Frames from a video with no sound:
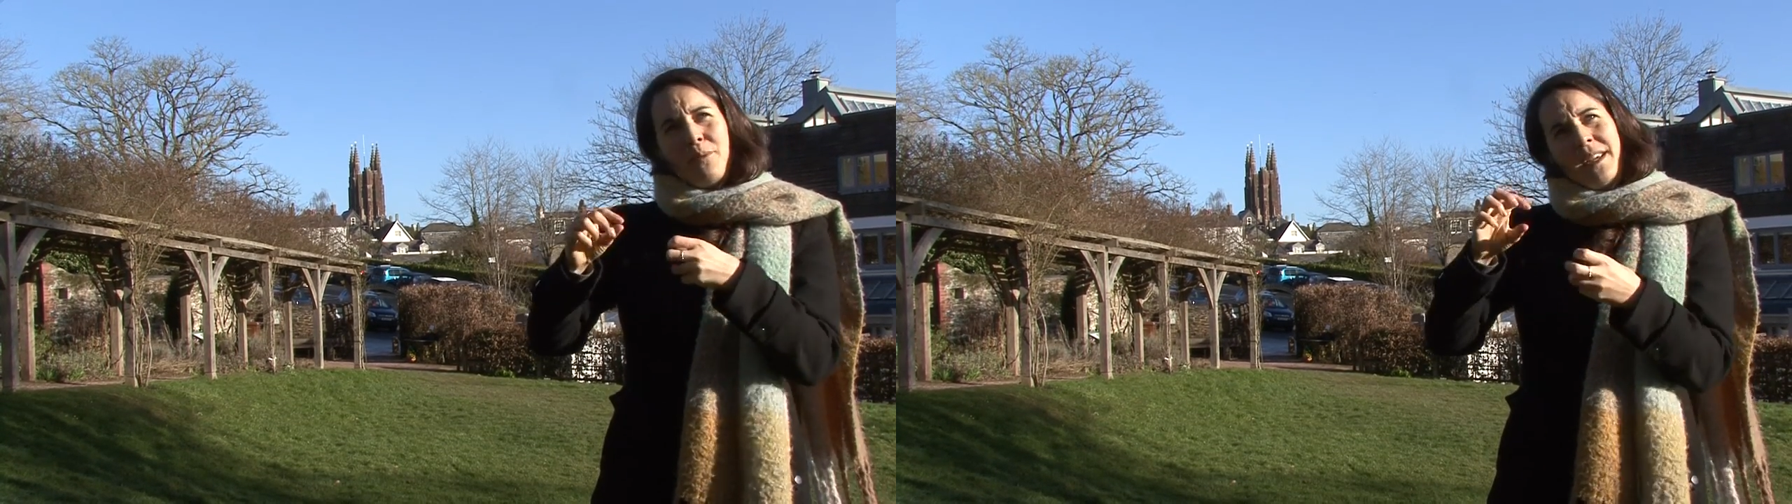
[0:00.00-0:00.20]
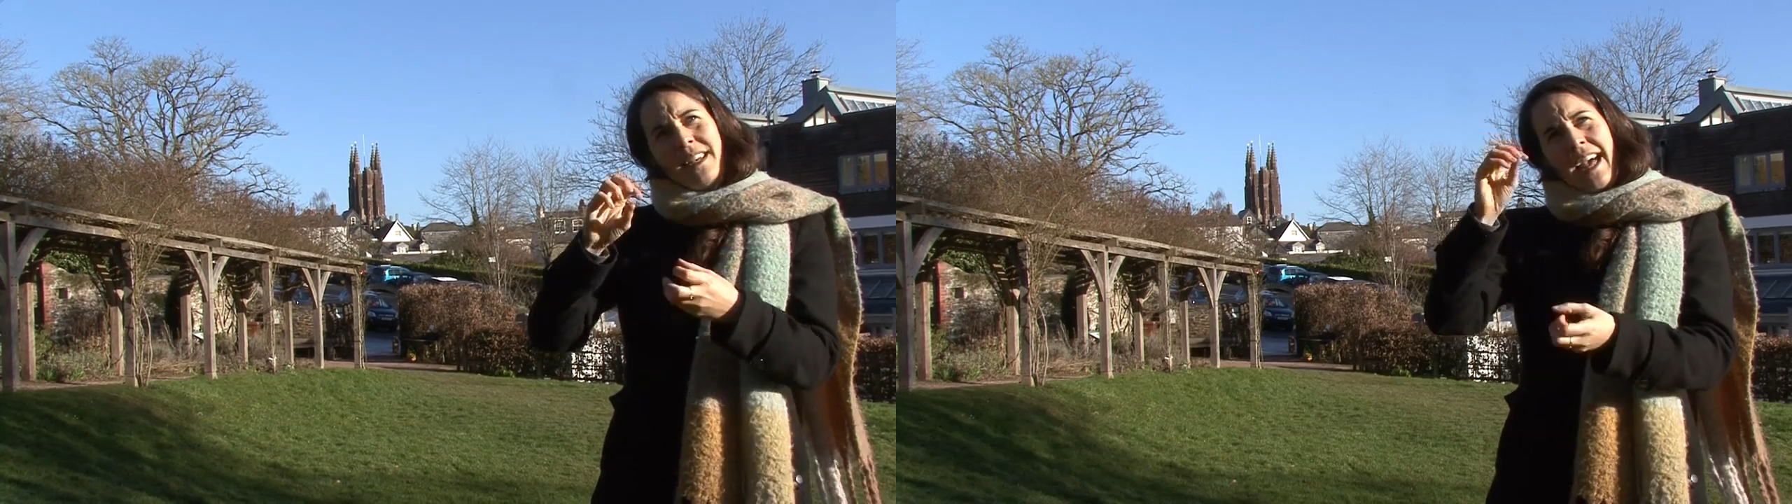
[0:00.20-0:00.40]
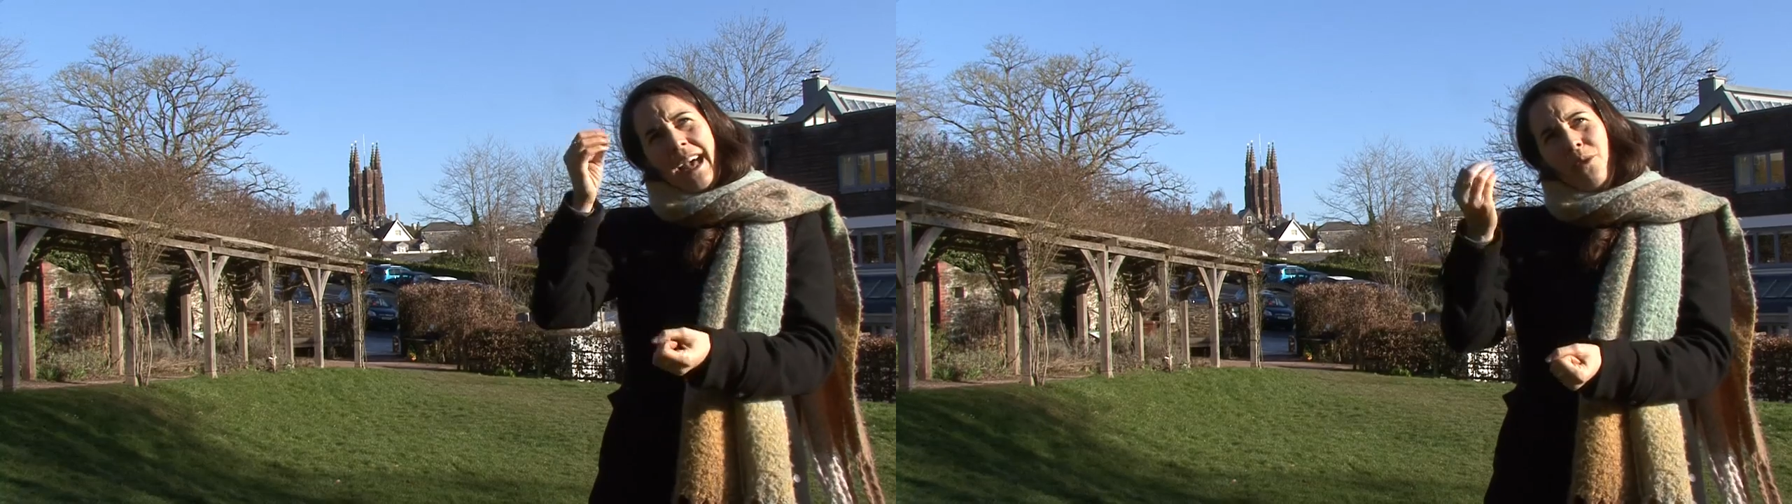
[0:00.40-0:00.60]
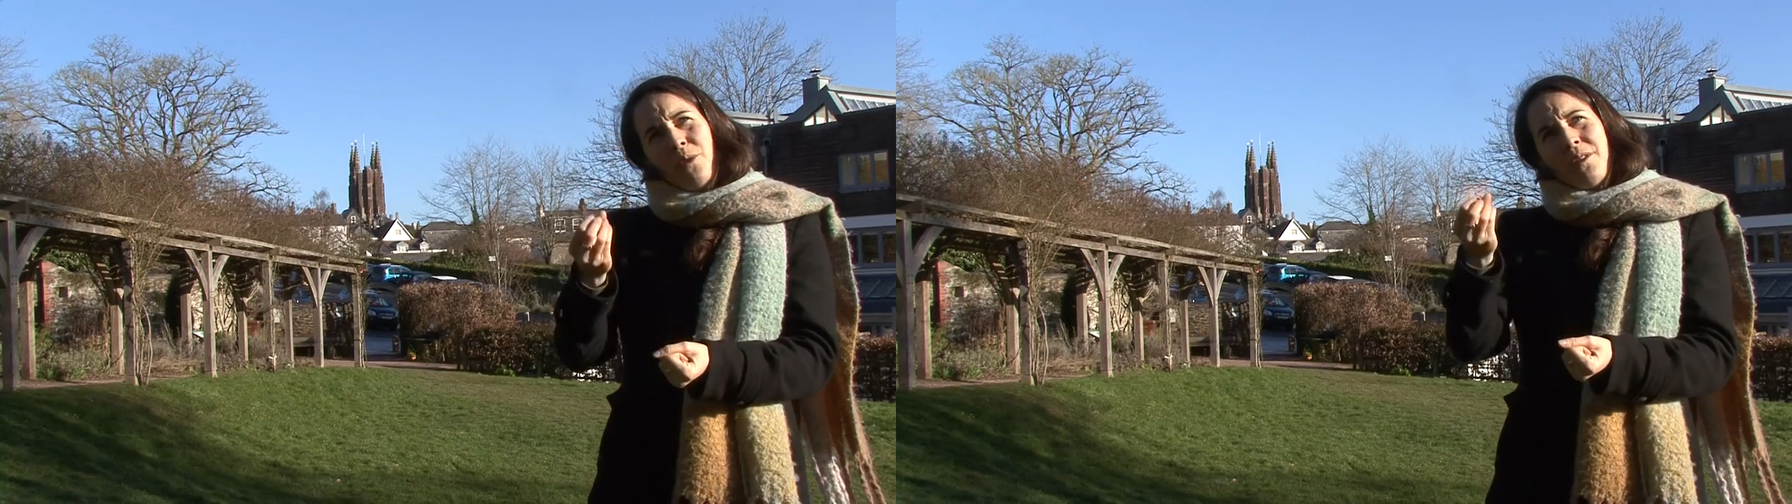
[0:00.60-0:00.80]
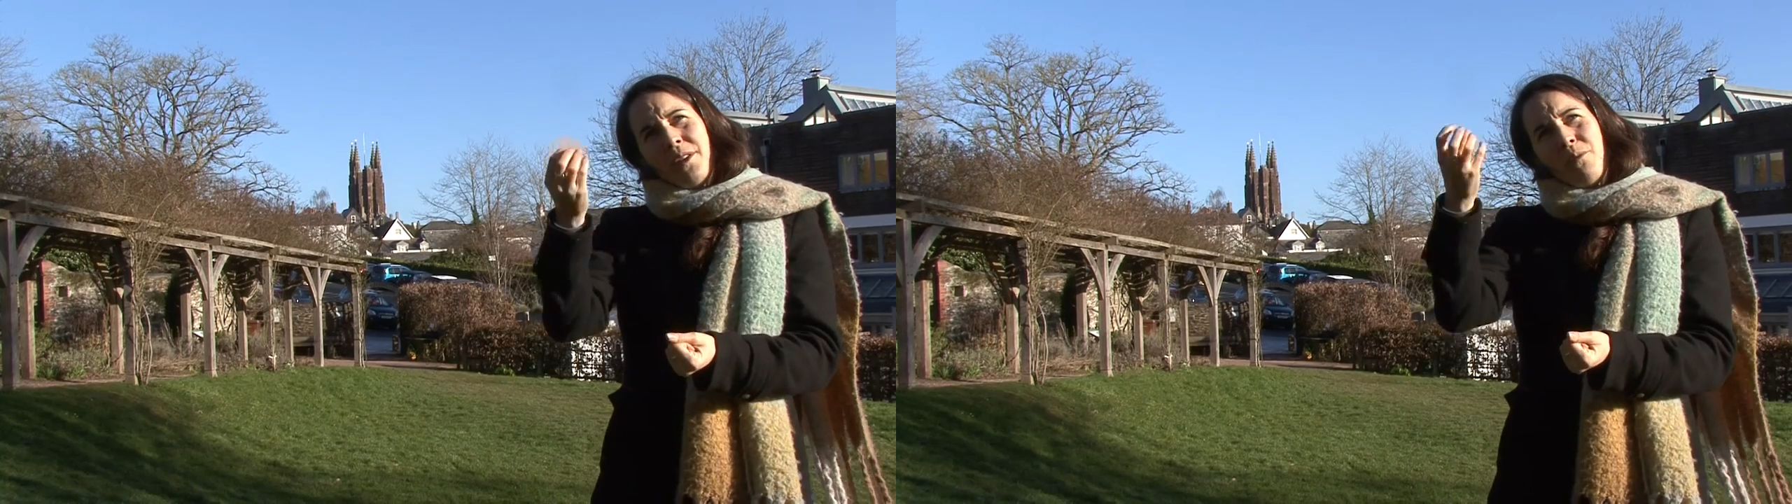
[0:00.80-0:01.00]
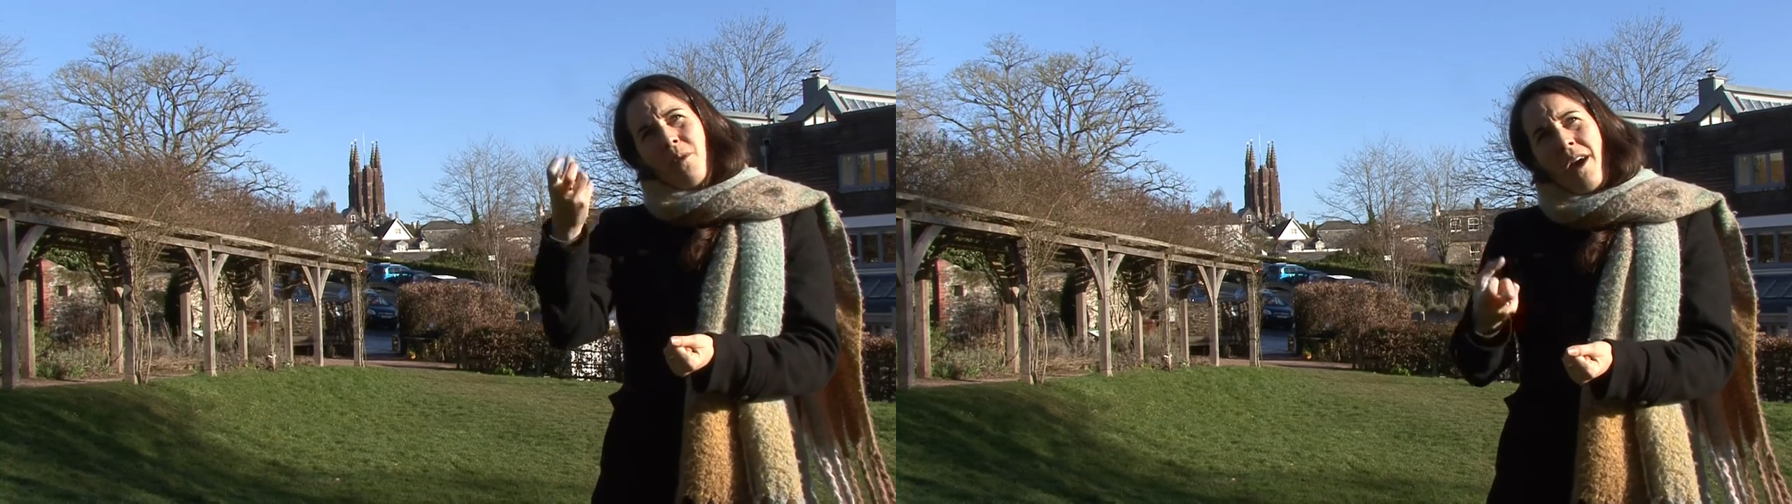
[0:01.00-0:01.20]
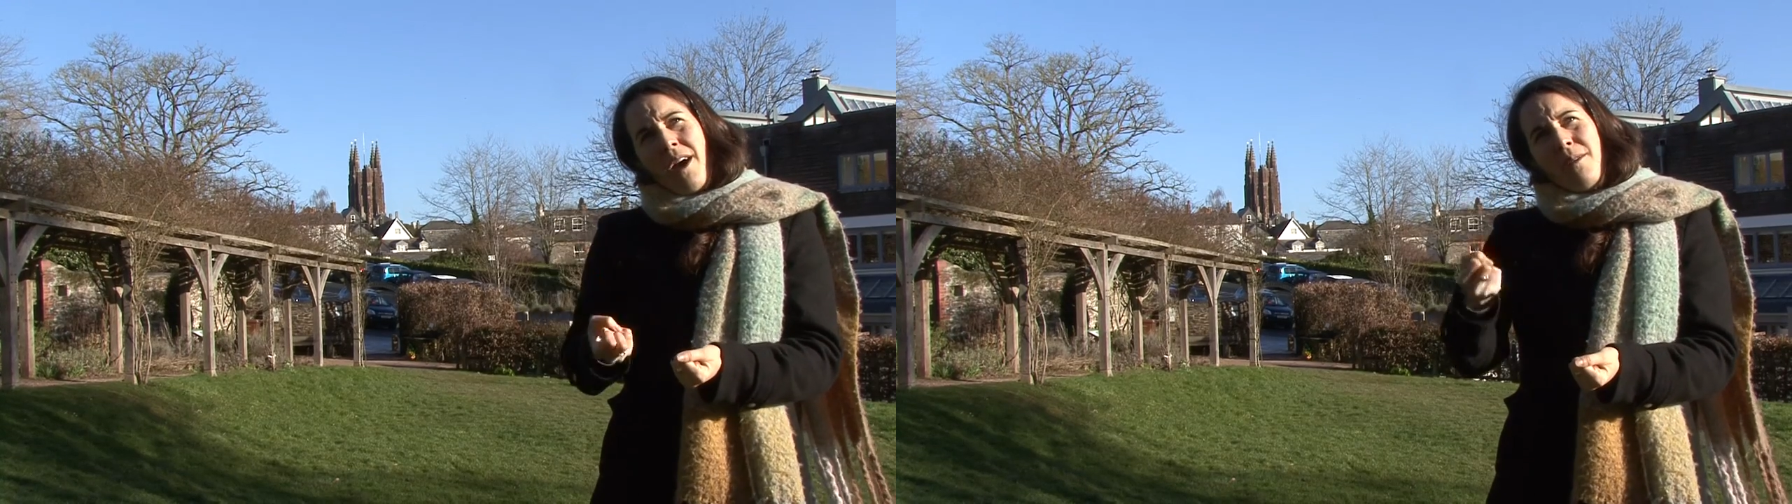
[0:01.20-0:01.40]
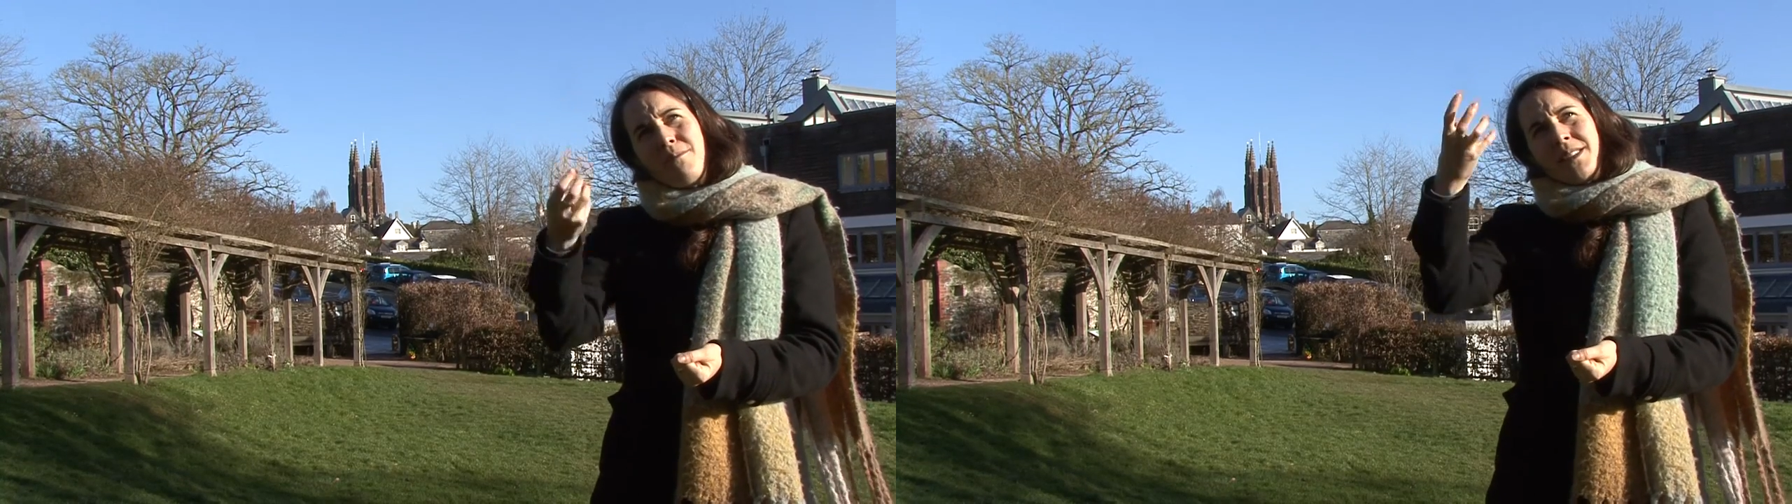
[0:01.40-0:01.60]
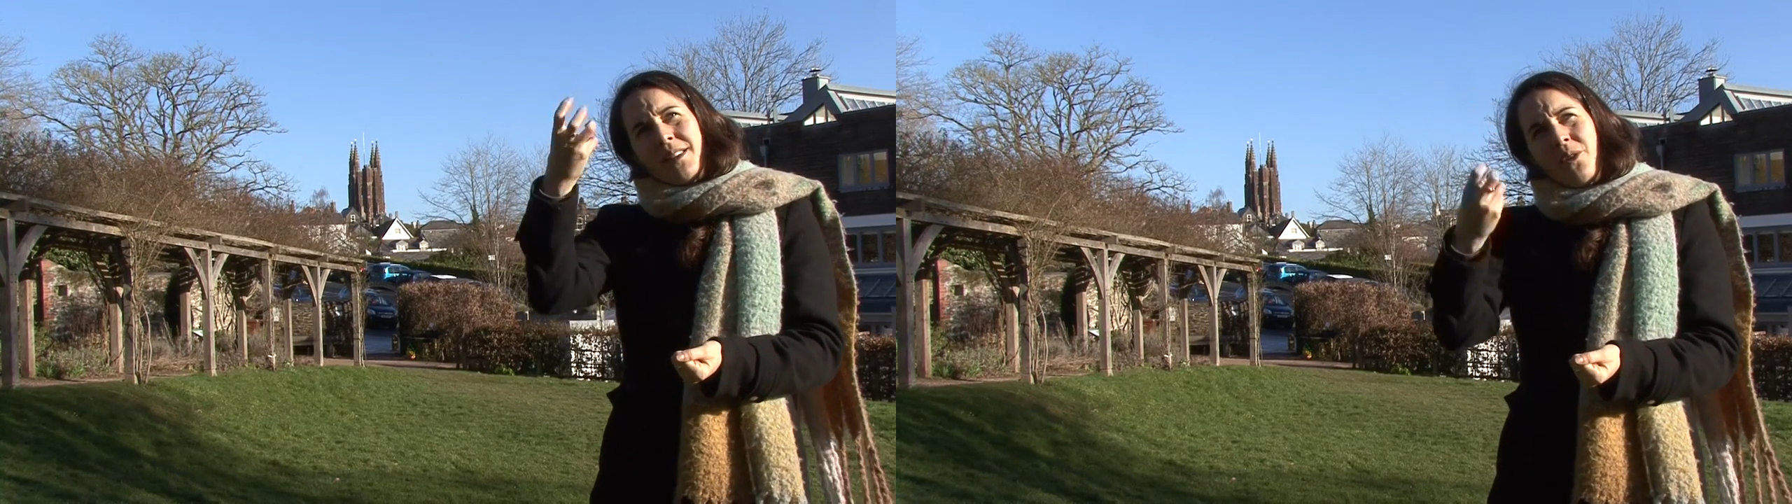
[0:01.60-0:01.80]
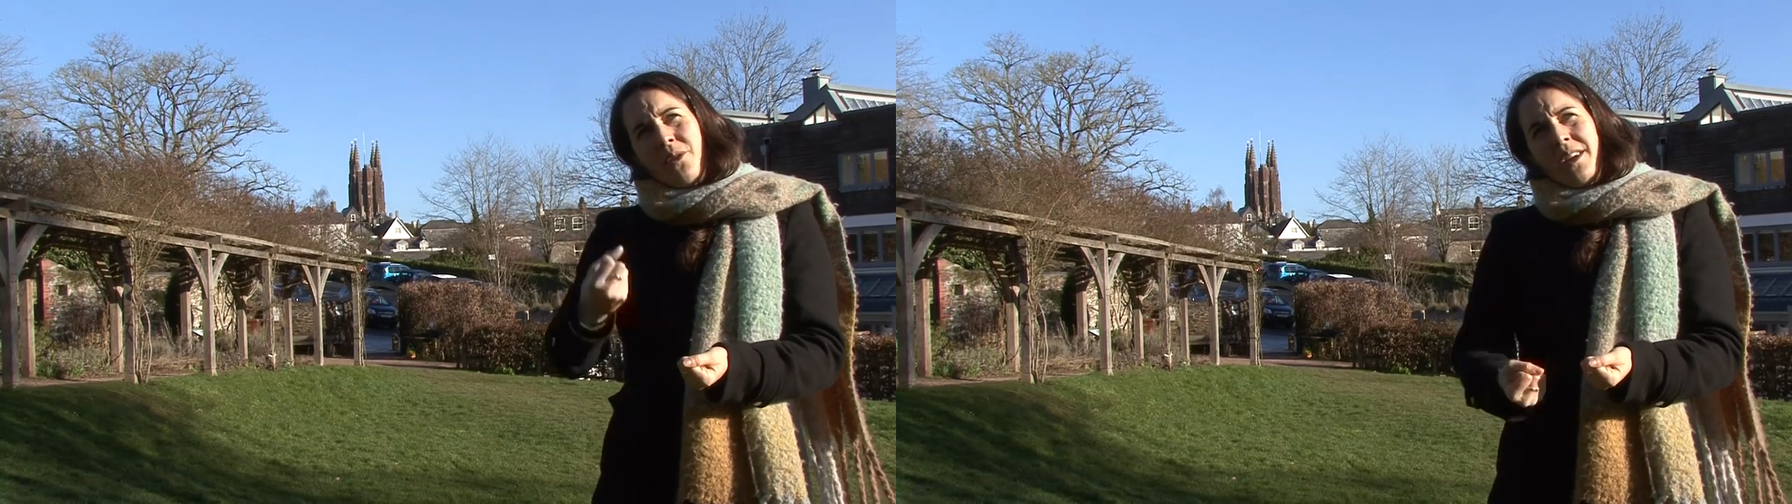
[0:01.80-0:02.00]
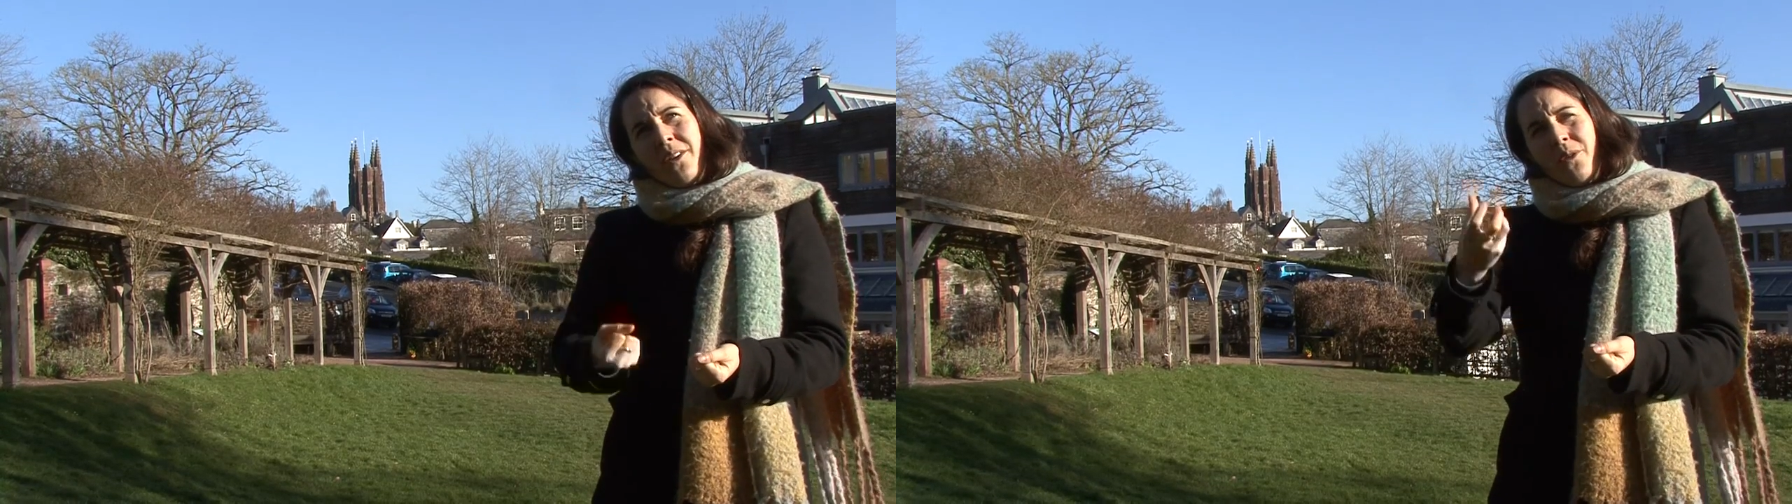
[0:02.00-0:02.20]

we let all the worms and the